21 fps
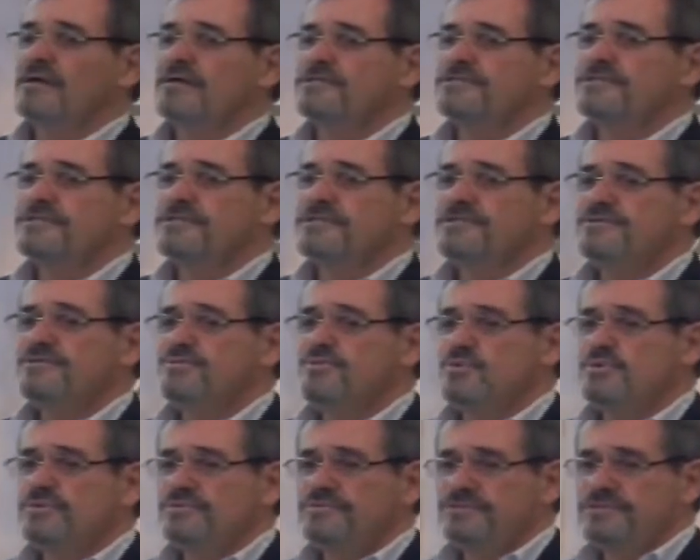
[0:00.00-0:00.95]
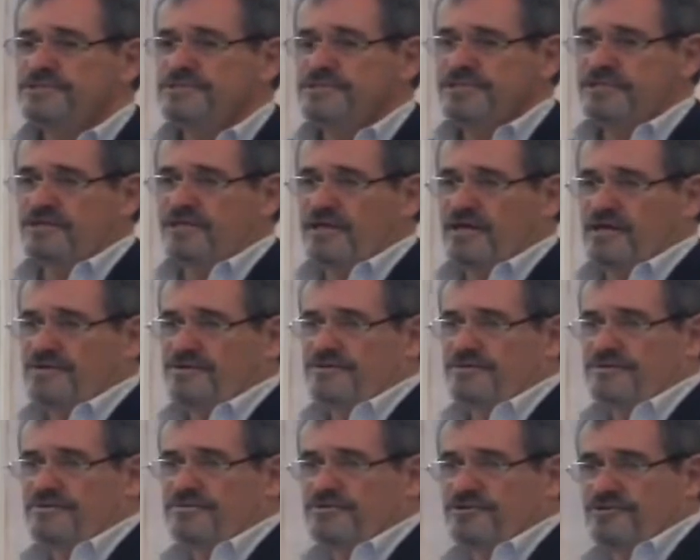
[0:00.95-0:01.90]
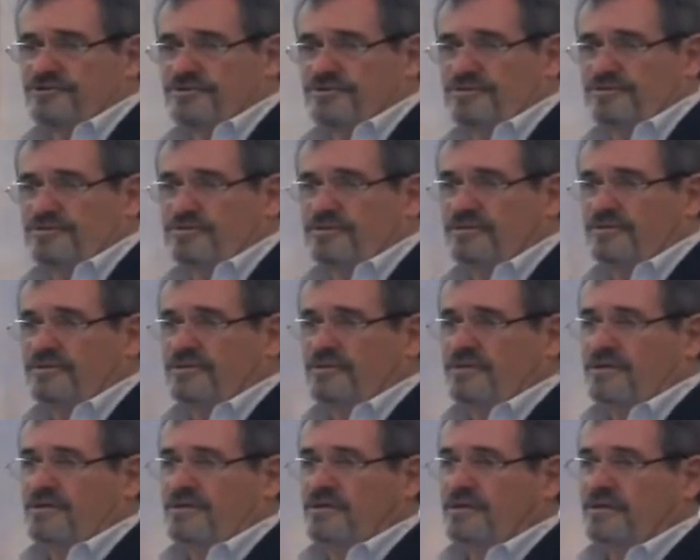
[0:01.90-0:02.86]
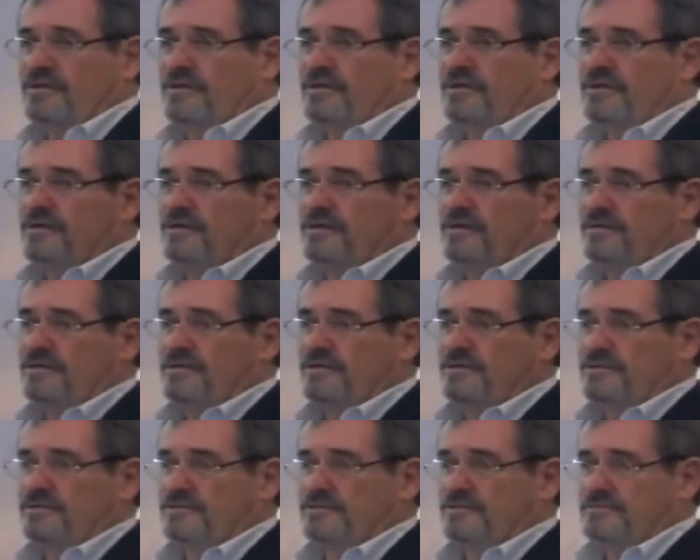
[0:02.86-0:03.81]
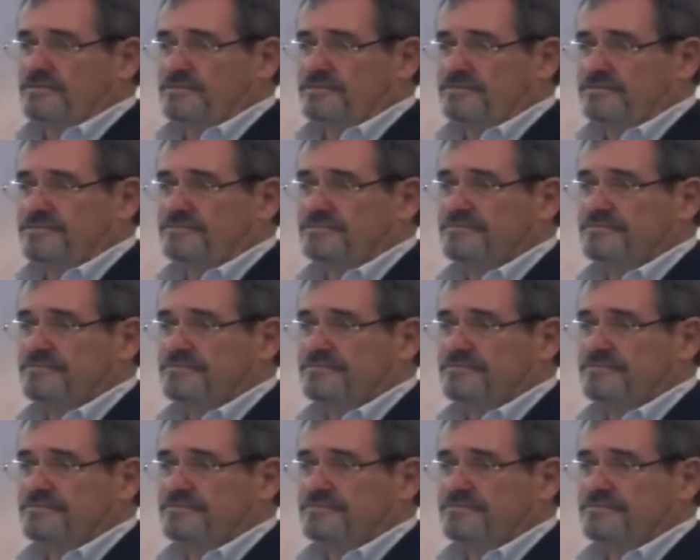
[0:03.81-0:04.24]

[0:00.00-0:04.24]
Let's see the wounds in that earth heal.